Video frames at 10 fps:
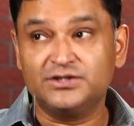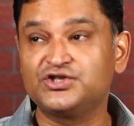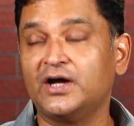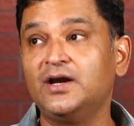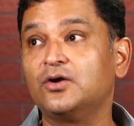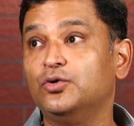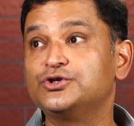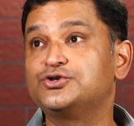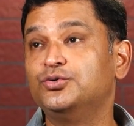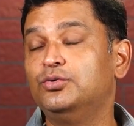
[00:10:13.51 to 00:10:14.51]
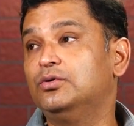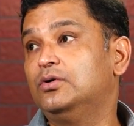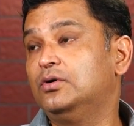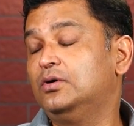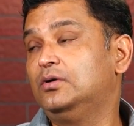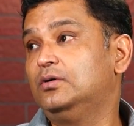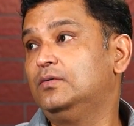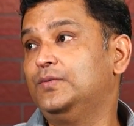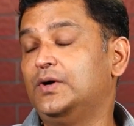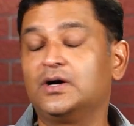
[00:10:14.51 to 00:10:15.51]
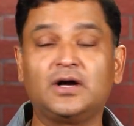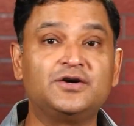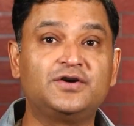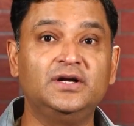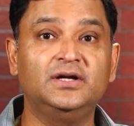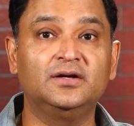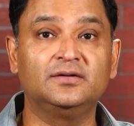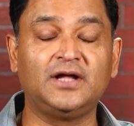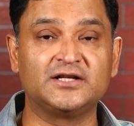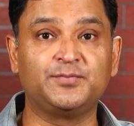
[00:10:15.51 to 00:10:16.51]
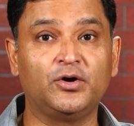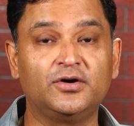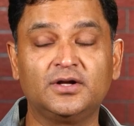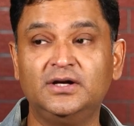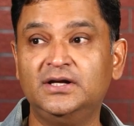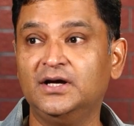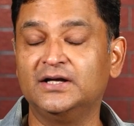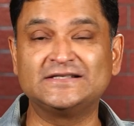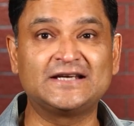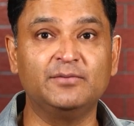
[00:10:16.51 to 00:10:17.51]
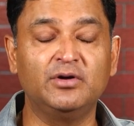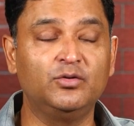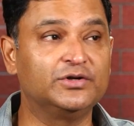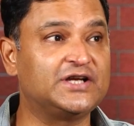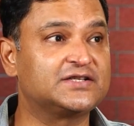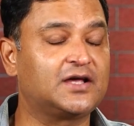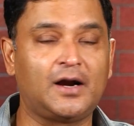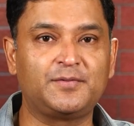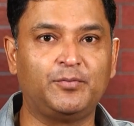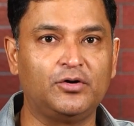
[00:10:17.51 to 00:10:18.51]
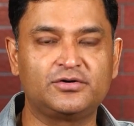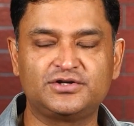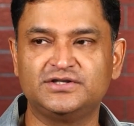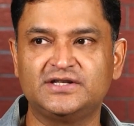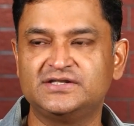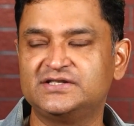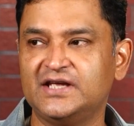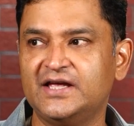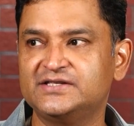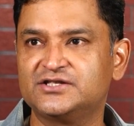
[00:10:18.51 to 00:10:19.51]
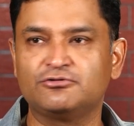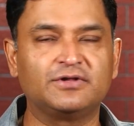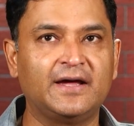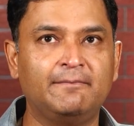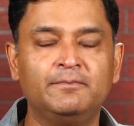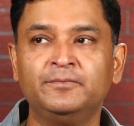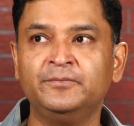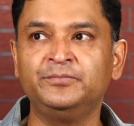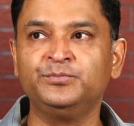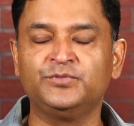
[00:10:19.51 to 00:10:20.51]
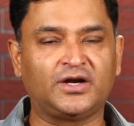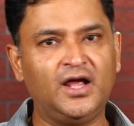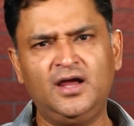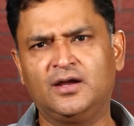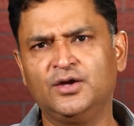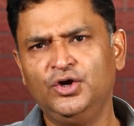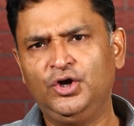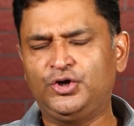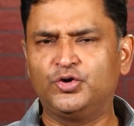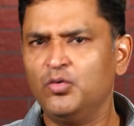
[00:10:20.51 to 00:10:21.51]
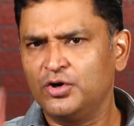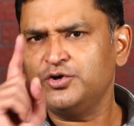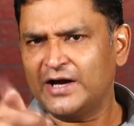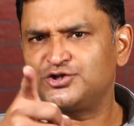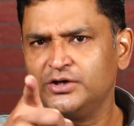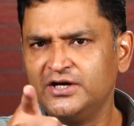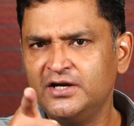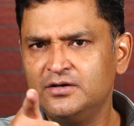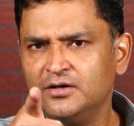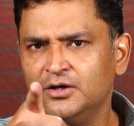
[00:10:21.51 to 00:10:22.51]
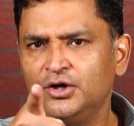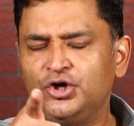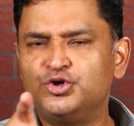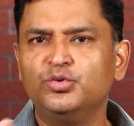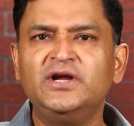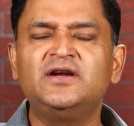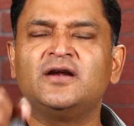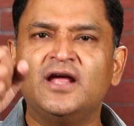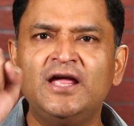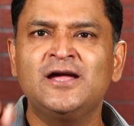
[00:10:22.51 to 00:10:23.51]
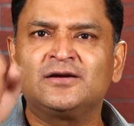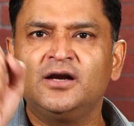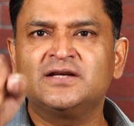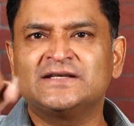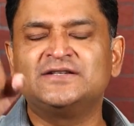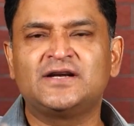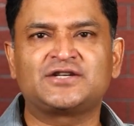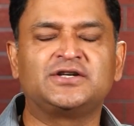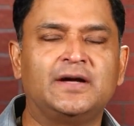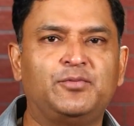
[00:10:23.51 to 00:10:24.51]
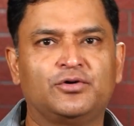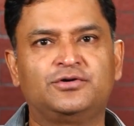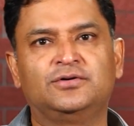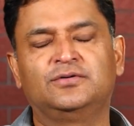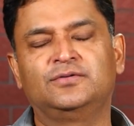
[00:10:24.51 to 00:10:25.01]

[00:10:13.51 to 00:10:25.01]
China goes to a country that is politically unstable, which has corrupt politicians, and says to them that, hey, you know what you actually need? You need an A-class international airport.